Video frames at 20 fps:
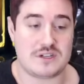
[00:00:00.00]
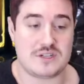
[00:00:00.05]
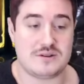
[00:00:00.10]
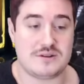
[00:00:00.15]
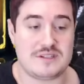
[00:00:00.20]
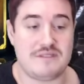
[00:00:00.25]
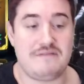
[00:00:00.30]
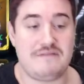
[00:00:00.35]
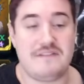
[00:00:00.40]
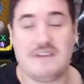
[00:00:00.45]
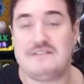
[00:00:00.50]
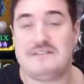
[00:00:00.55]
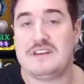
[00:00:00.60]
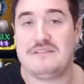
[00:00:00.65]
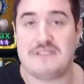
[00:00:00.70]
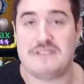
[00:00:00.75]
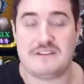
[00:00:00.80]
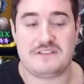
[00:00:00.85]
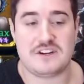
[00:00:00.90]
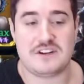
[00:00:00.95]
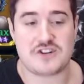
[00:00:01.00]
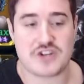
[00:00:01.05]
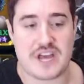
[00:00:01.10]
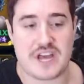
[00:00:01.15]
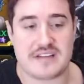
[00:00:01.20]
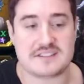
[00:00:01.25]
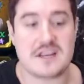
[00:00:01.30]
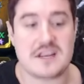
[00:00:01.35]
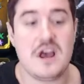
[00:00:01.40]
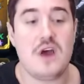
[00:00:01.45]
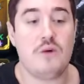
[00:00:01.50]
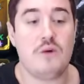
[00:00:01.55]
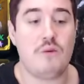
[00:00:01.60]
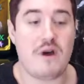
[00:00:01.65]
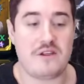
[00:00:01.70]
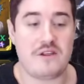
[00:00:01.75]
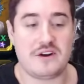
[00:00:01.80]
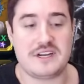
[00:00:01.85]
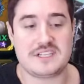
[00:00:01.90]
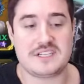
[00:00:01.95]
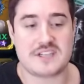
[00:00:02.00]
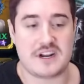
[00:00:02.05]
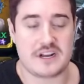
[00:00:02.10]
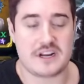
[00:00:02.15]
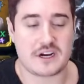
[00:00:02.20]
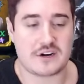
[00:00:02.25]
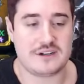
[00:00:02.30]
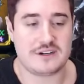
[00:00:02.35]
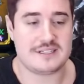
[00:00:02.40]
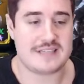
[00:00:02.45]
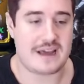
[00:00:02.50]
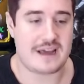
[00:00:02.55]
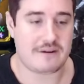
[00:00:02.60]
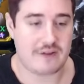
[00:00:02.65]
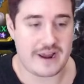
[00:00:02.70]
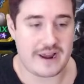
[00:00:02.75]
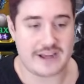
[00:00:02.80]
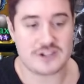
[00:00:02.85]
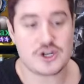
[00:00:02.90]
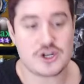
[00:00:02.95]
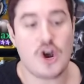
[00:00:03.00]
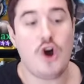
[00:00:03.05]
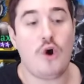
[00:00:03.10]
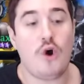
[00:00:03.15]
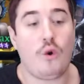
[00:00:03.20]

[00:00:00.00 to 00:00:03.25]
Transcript: So it's a 50 50 chance whether he's going to increase that range